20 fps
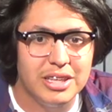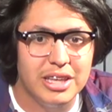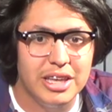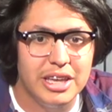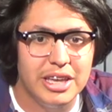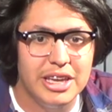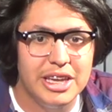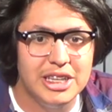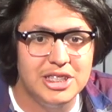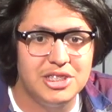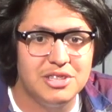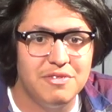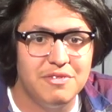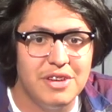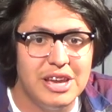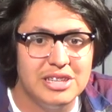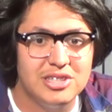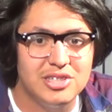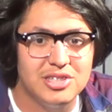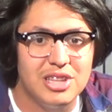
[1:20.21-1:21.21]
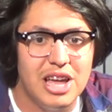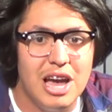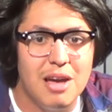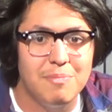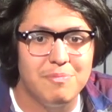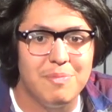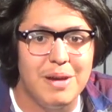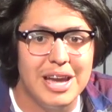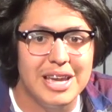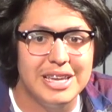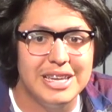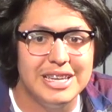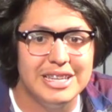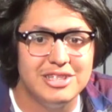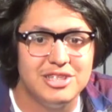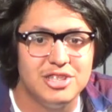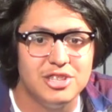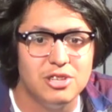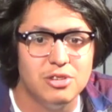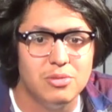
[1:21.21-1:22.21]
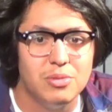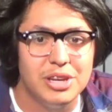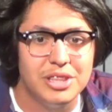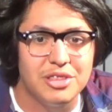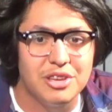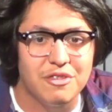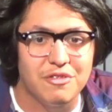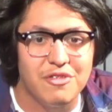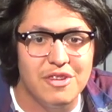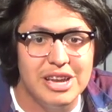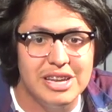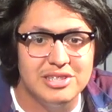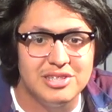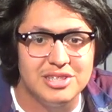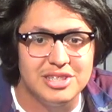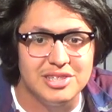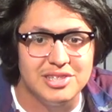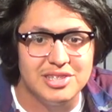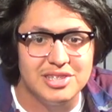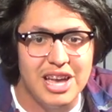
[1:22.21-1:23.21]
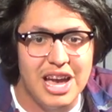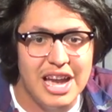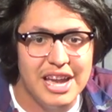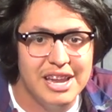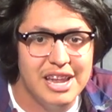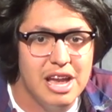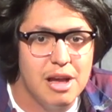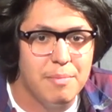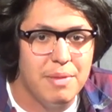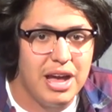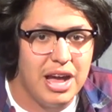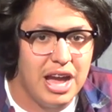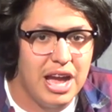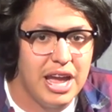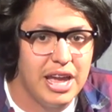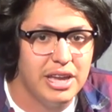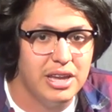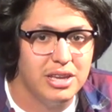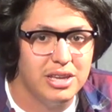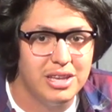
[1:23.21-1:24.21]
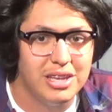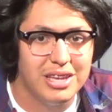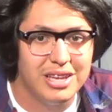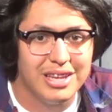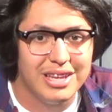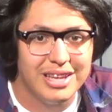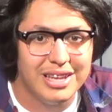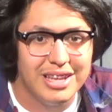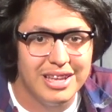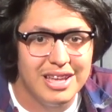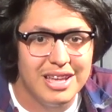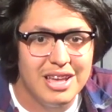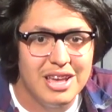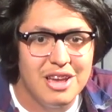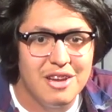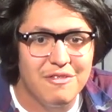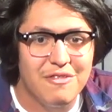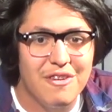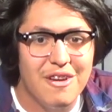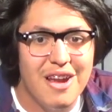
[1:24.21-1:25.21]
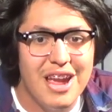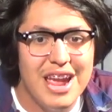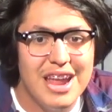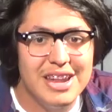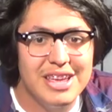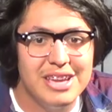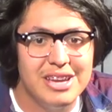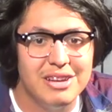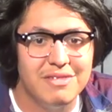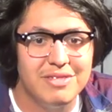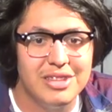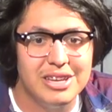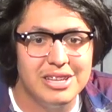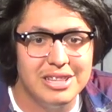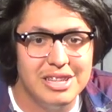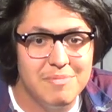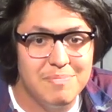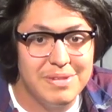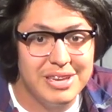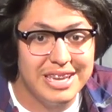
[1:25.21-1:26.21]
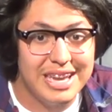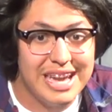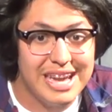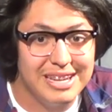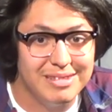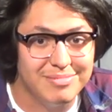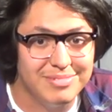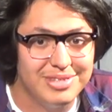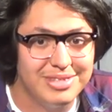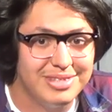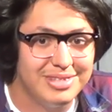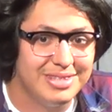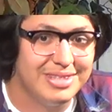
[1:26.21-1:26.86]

Each event stopped by E2 with your friends to sign up, alright? For any of the Olympic Games.